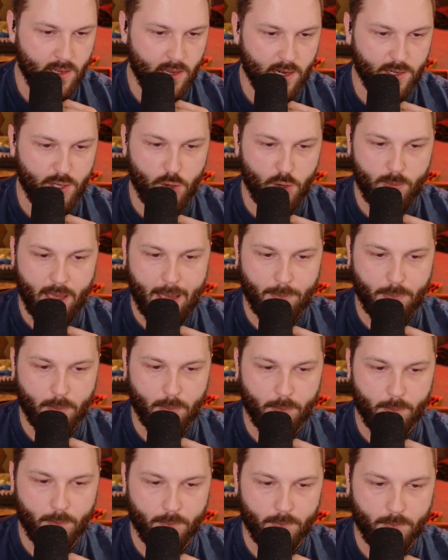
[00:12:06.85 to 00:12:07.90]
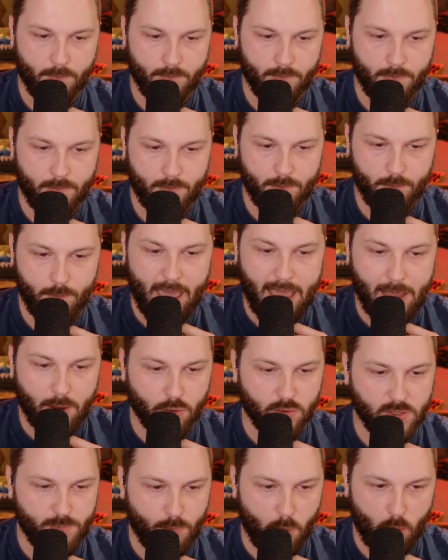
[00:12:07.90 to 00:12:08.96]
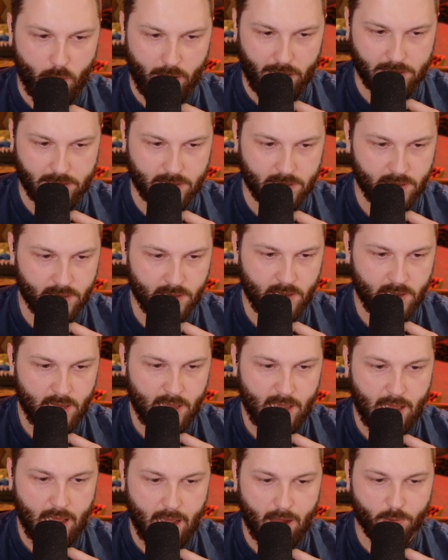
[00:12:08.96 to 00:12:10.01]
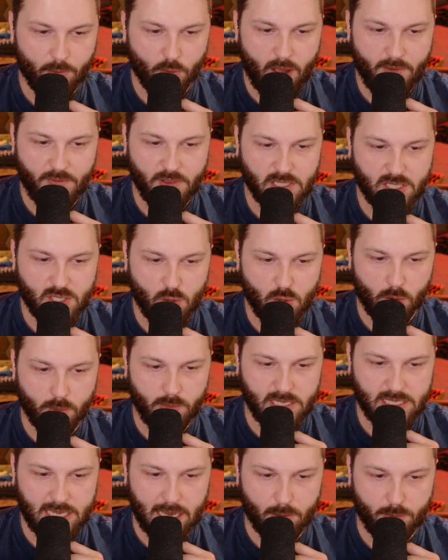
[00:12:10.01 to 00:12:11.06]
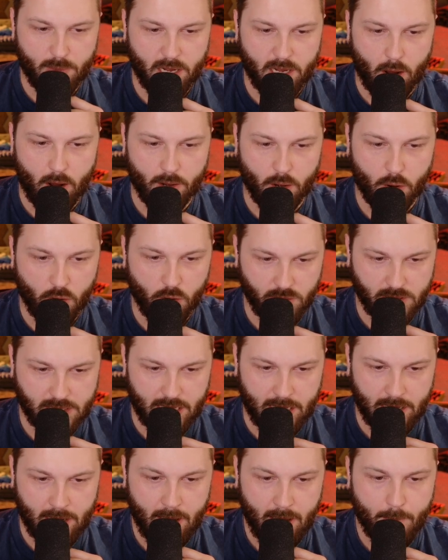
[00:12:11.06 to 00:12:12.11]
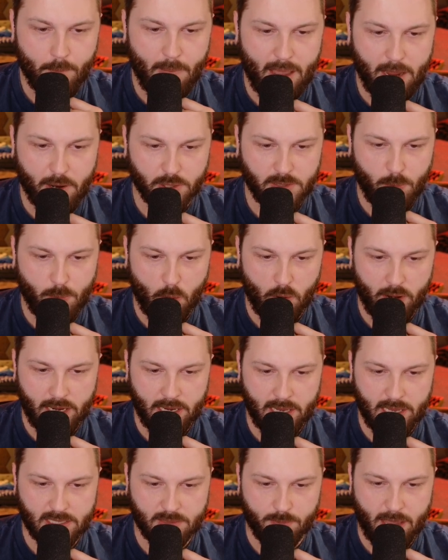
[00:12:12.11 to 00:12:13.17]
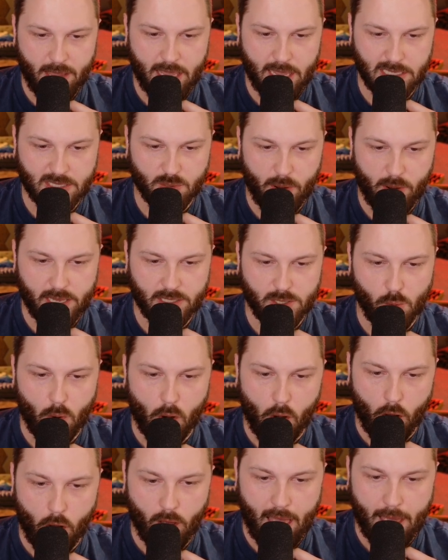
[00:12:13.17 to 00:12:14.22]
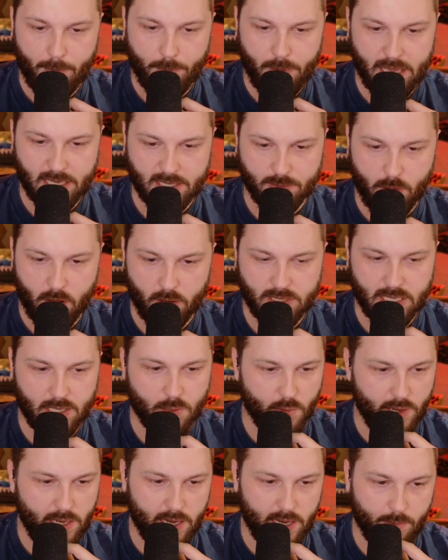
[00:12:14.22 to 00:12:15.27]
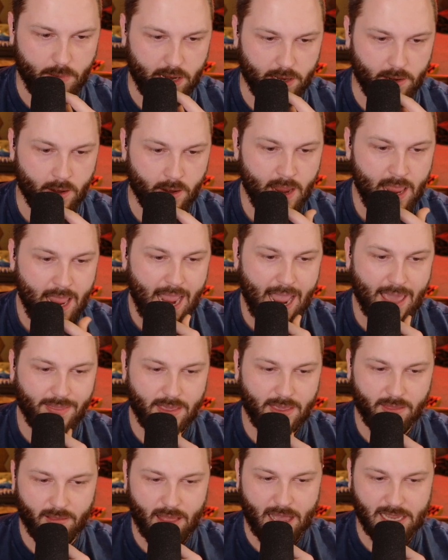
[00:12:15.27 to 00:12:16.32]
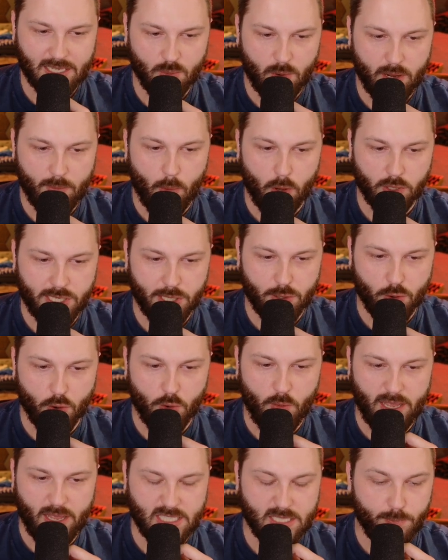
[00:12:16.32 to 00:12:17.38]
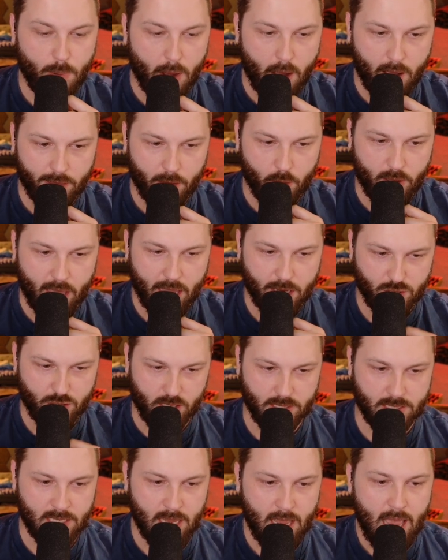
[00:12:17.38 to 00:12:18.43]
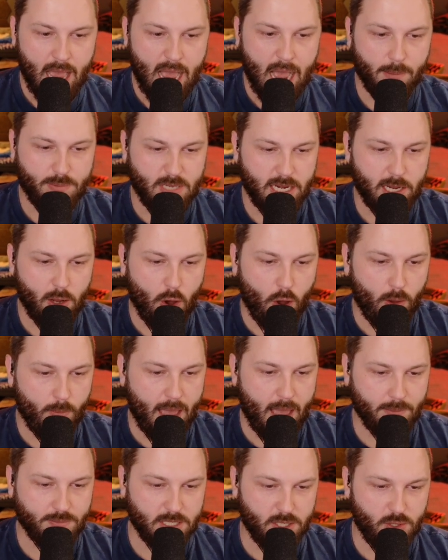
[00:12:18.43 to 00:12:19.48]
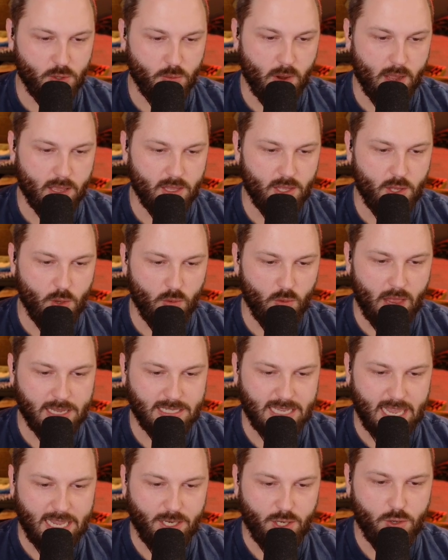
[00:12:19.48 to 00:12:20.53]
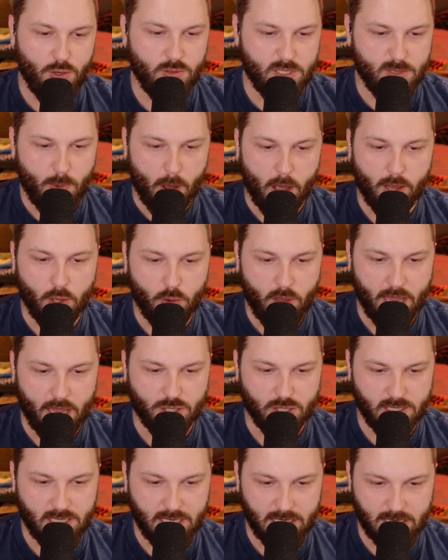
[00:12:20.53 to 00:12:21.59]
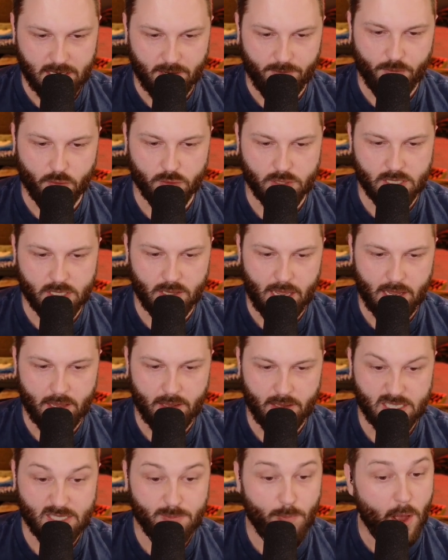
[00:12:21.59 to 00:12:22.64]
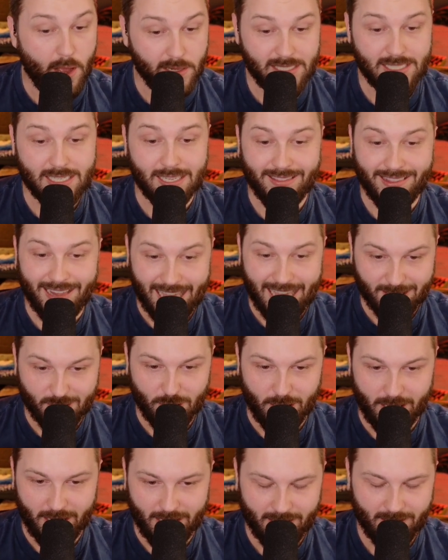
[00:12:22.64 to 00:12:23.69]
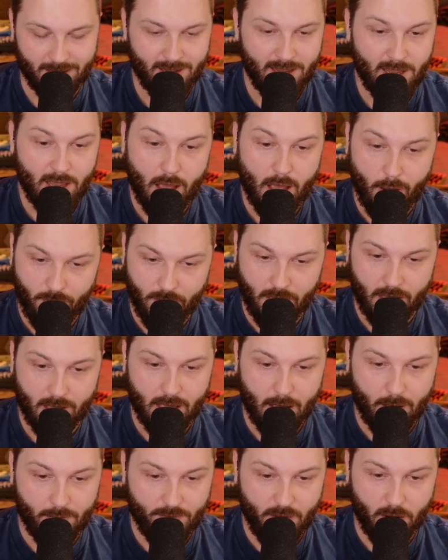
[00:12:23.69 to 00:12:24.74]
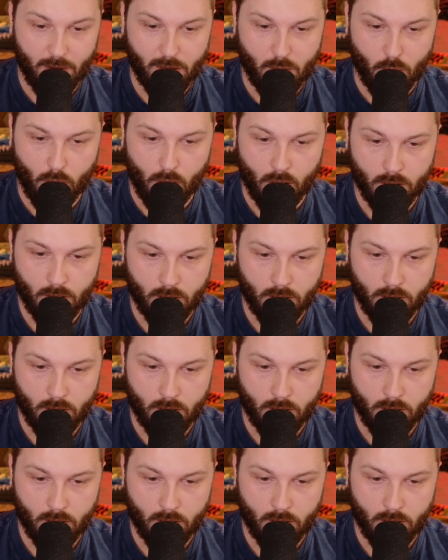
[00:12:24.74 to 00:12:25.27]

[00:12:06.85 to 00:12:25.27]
New map, Maker's Point. A rough and stormy settlement on Hurston, Maker's Point is making its way into all FPS modes in Arena Commander. And then the last one, multi-crew and spawn locations, updating all maps to utilize a new spawn location system for spawn selection. Okay, very cool.